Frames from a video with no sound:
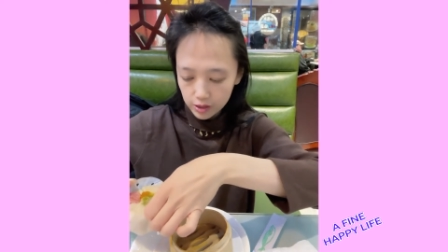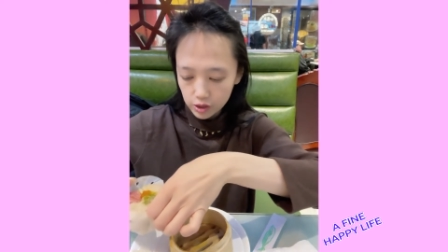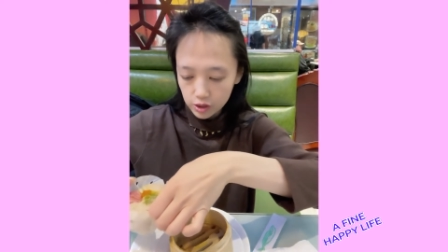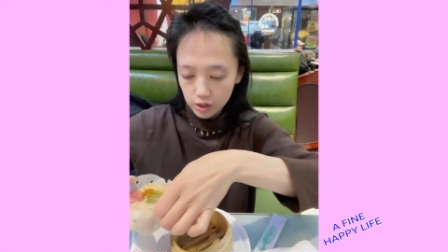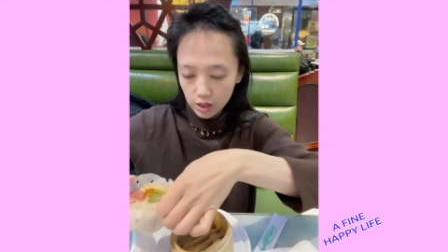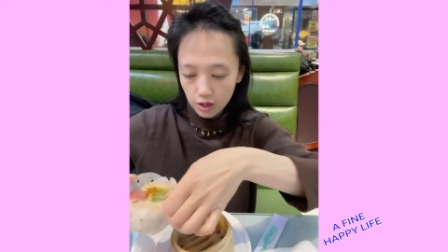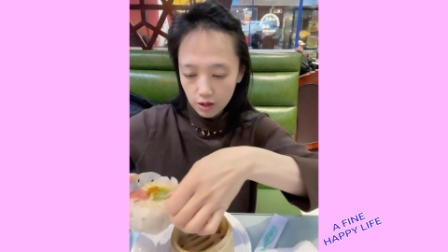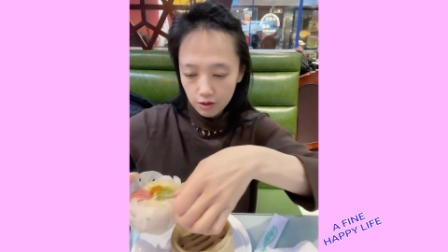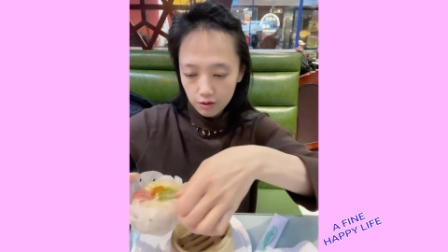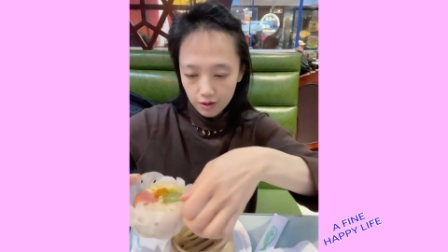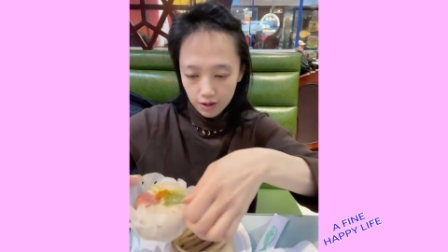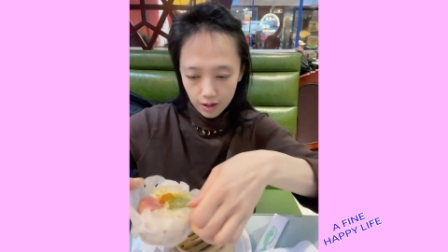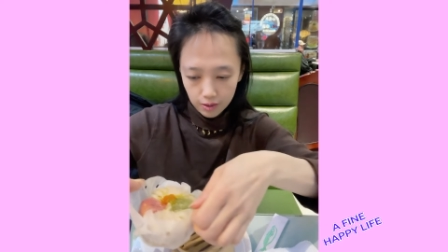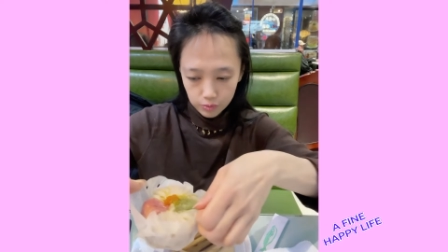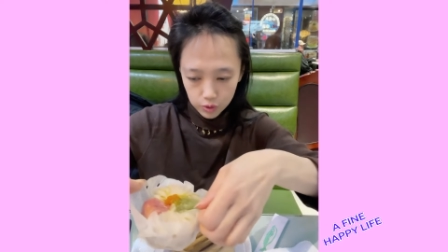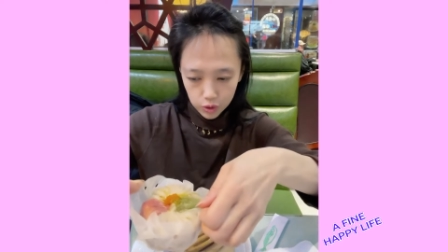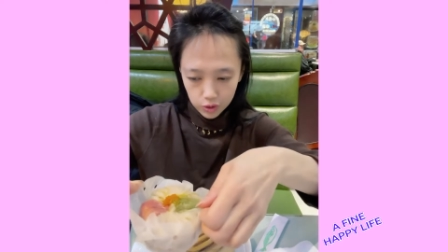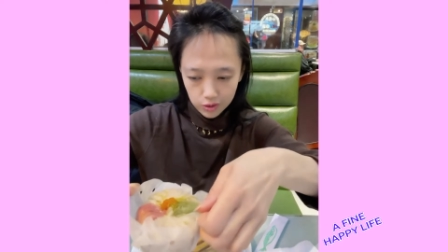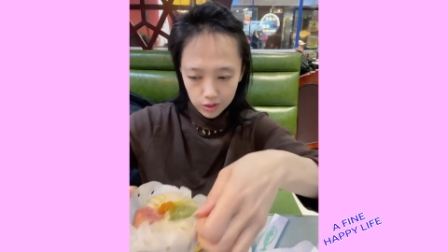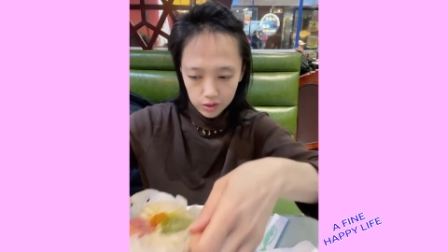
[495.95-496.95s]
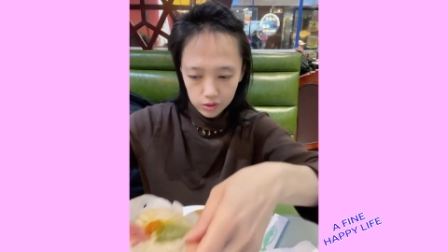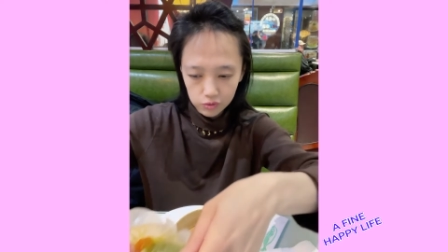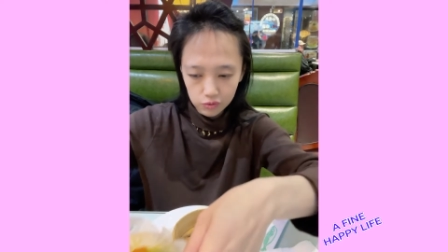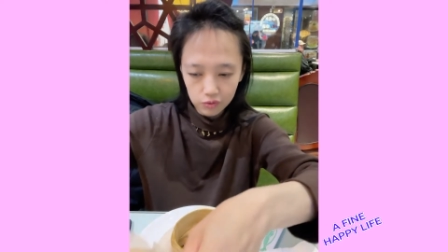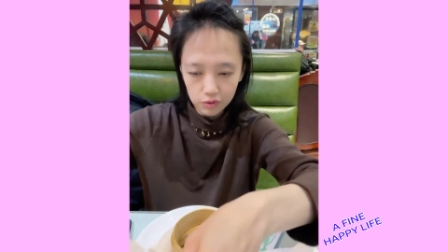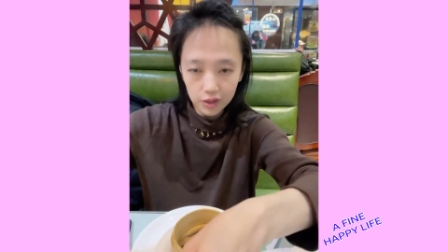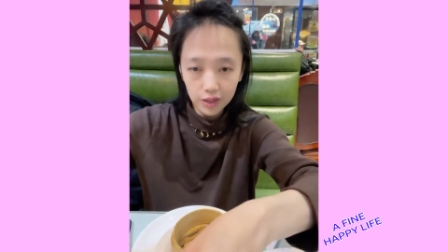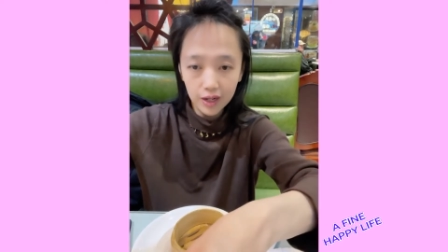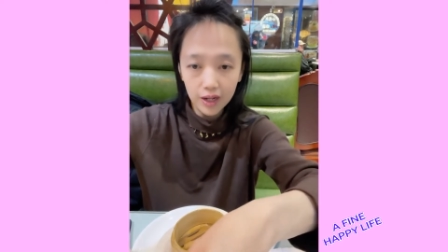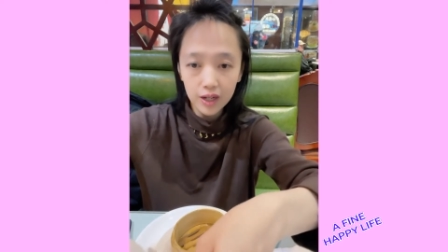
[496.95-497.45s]
So I'm
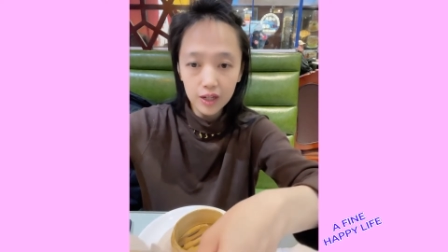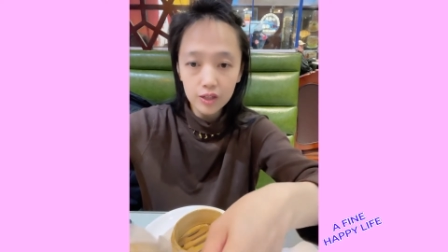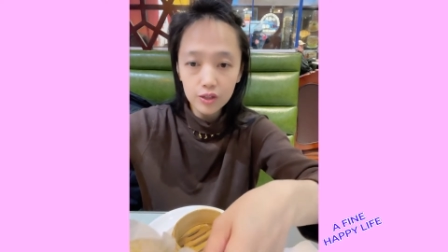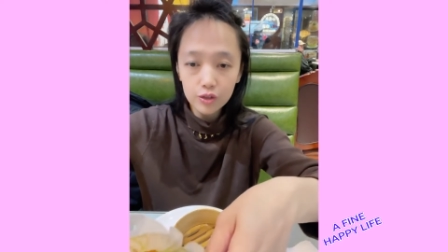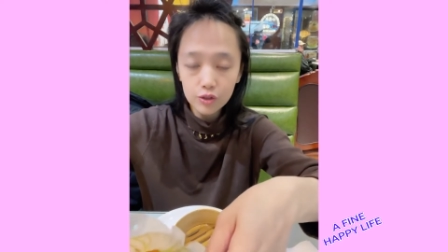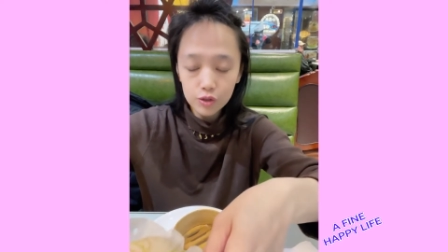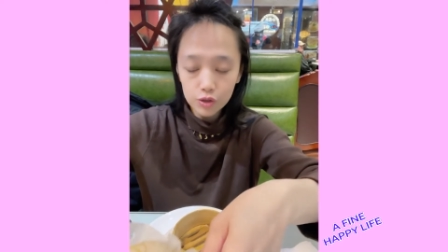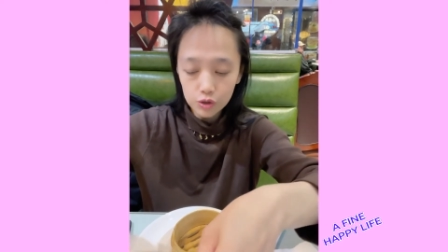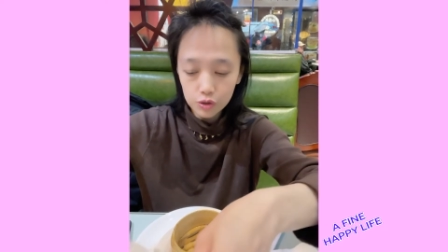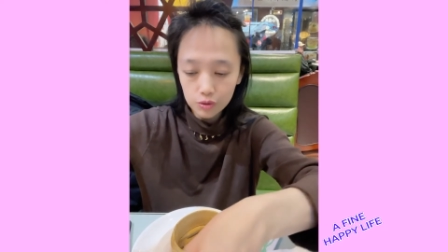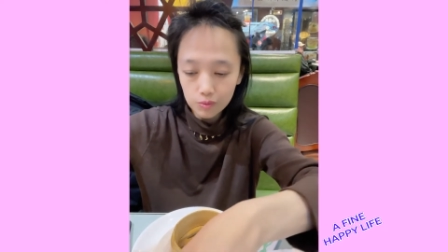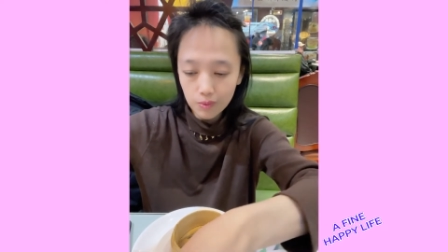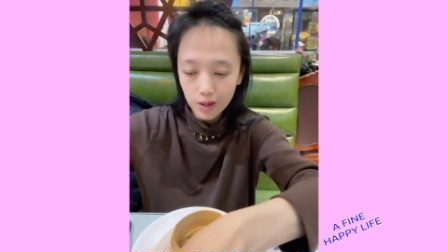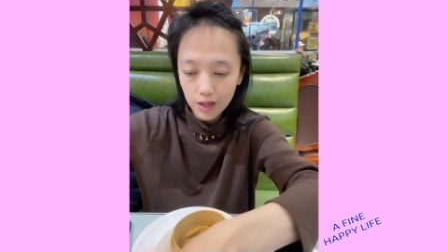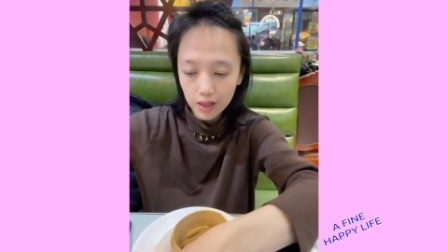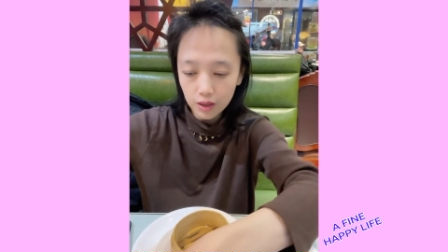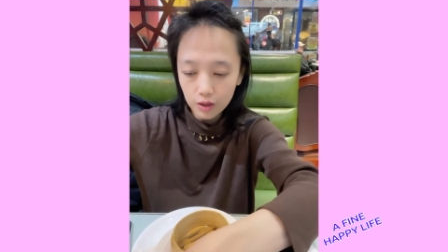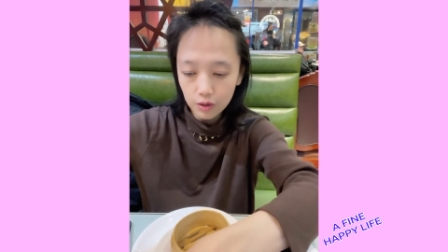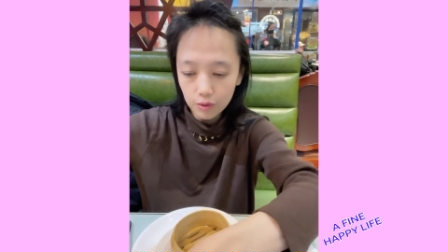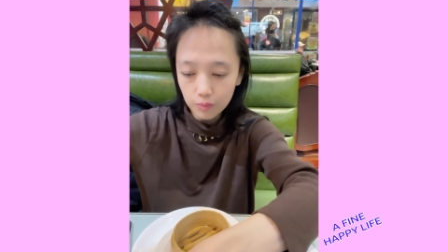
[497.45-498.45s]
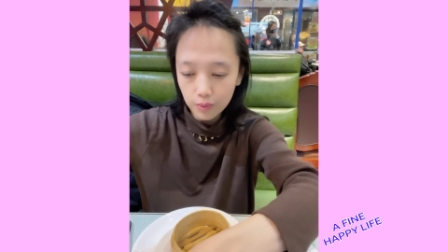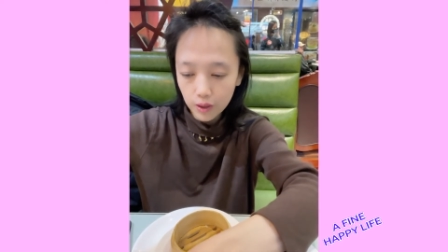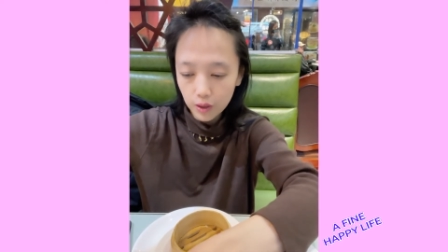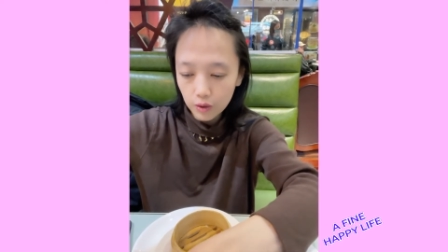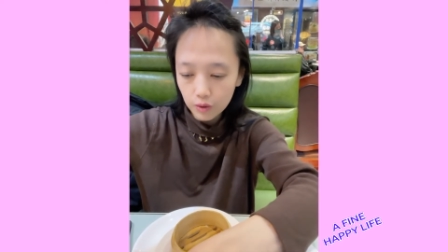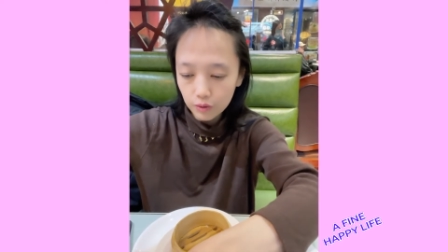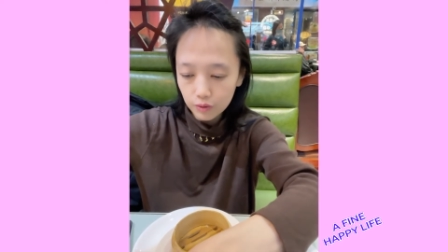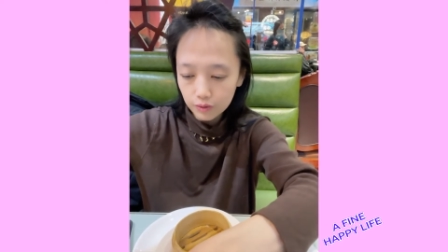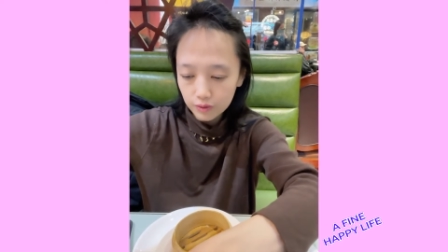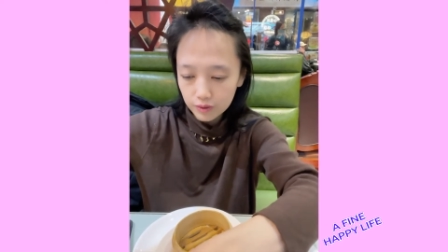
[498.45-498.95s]
transferring it to my little bowl,